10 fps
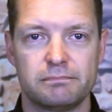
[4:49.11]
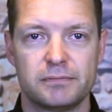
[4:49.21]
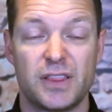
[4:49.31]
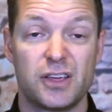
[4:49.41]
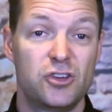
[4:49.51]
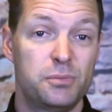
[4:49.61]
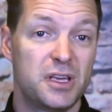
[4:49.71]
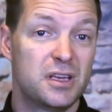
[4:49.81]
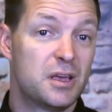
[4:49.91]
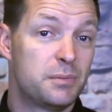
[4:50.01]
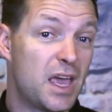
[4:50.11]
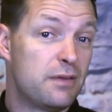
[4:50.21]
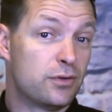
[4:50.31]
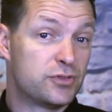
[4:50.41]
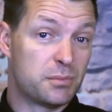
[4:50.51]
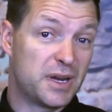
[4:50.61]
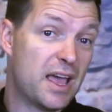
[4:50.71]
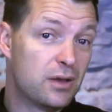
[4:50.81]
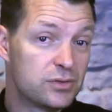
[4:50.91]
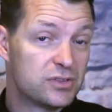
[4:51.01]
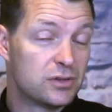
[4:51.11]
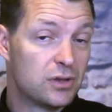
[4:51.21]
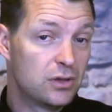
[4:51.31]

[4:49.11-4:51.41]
Now, that could be behaviour of somebody else,